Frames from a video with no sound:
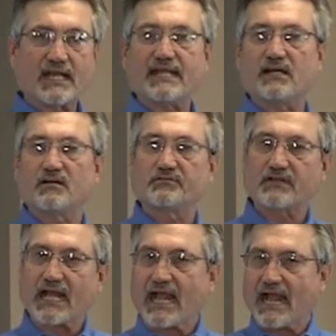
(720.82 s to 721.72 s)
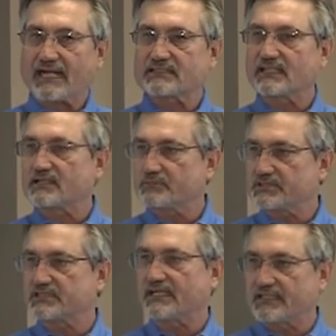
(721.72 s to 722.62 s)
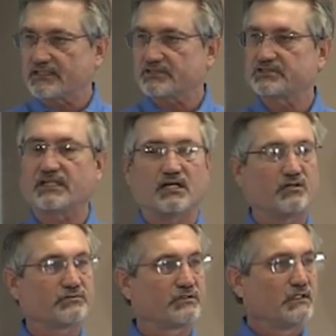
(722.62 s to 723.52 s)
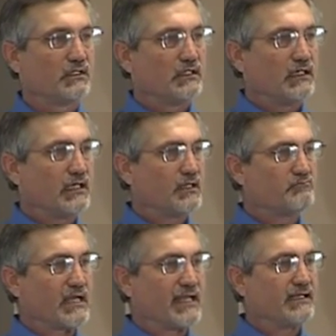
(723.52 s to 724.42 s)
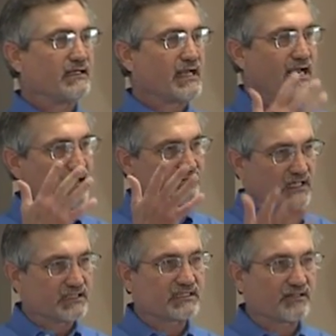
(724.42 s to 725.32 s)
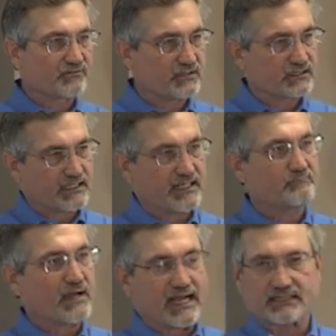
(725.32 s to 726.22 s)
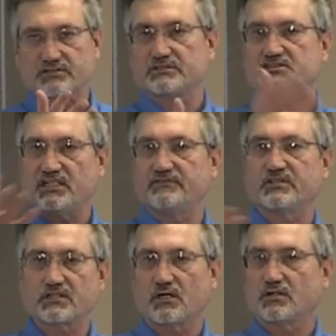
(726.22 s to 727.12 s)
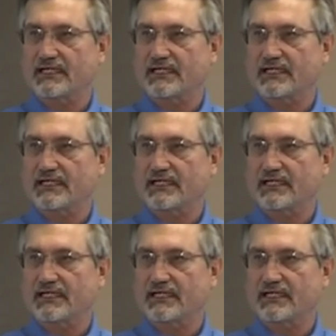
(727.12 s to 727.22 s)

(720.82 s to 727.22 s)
way of acting and presenting yourself Uh, may have a different impact to achieve your goal.